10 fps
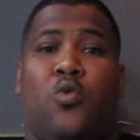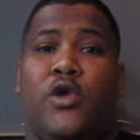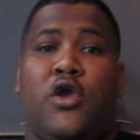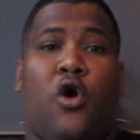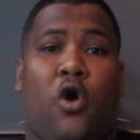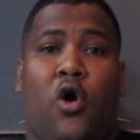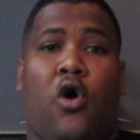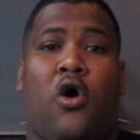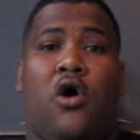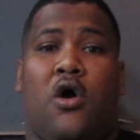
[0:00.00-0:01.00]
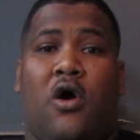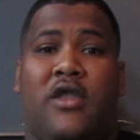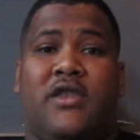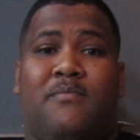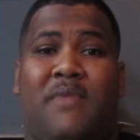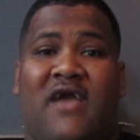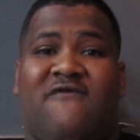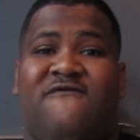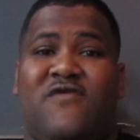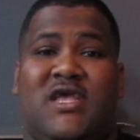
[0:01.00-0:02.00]
we are on the
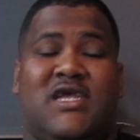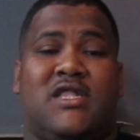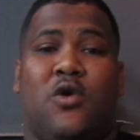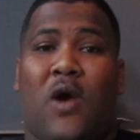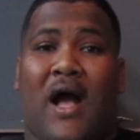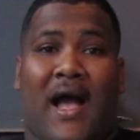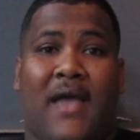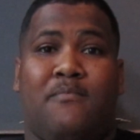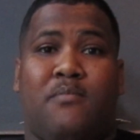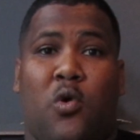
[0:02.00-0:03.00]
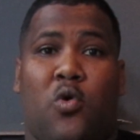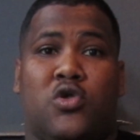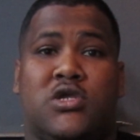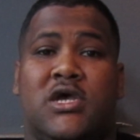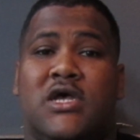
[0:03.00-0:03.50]
back foot. There's no high balls.